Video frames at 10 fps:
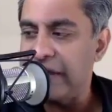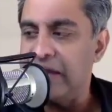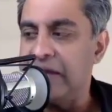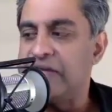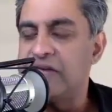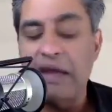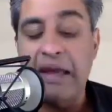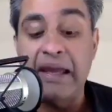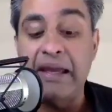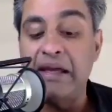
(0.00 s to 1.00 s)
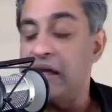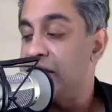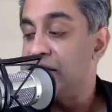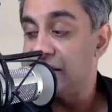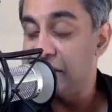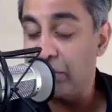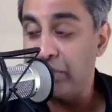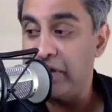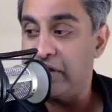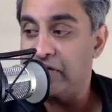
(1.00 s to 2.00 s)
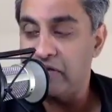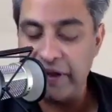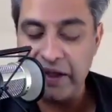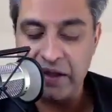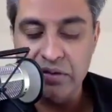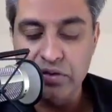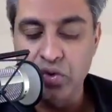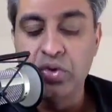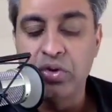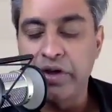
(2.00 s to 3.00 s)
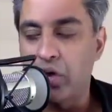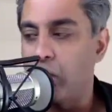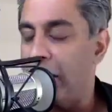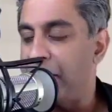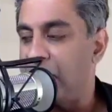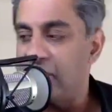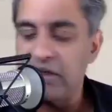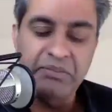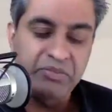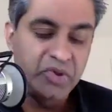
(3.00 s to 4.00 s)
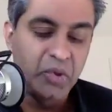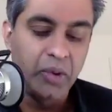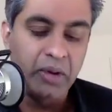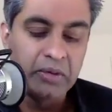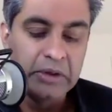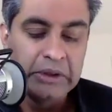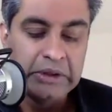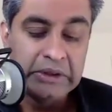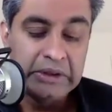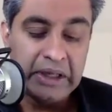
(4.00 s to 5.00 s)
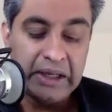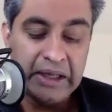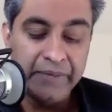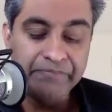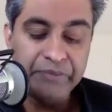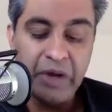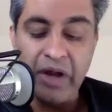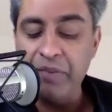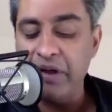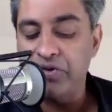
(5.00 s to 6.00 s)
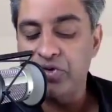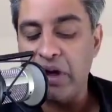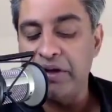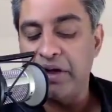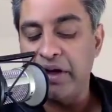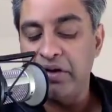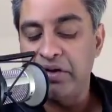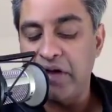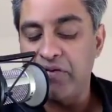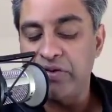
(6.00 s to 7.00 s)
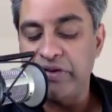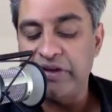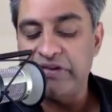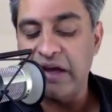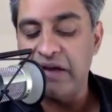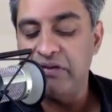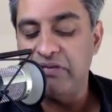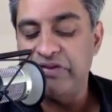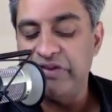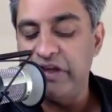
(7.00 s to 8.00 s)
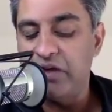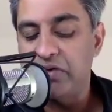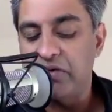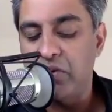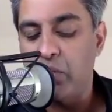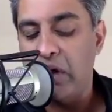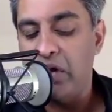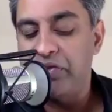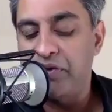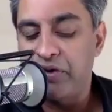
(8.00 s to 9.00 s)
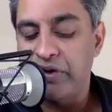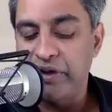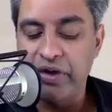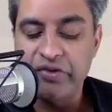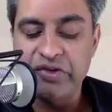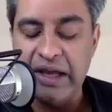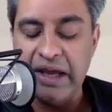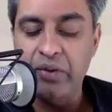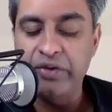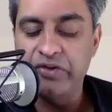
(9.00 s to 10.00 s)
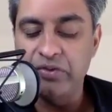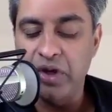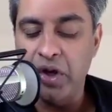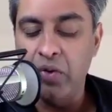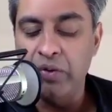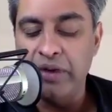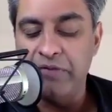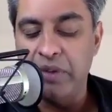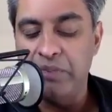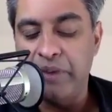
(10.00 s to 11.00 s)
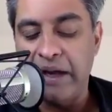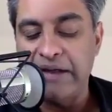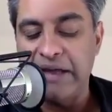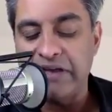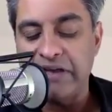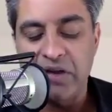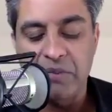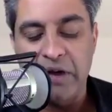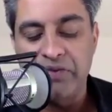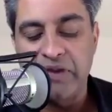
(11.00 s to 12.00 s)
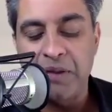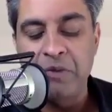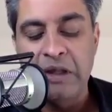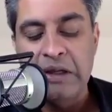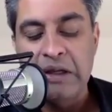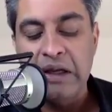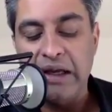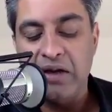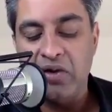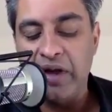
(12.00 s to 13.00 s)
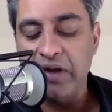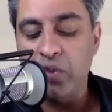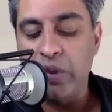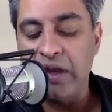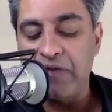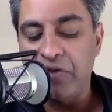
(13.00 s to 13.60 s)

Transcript: is a serious, like nuclear weapon type tool. Um, now, I've been trying to uncover these kinds of secrets of the wealthy for years now, as you know, and I've been podcasting about them. And along the way, I've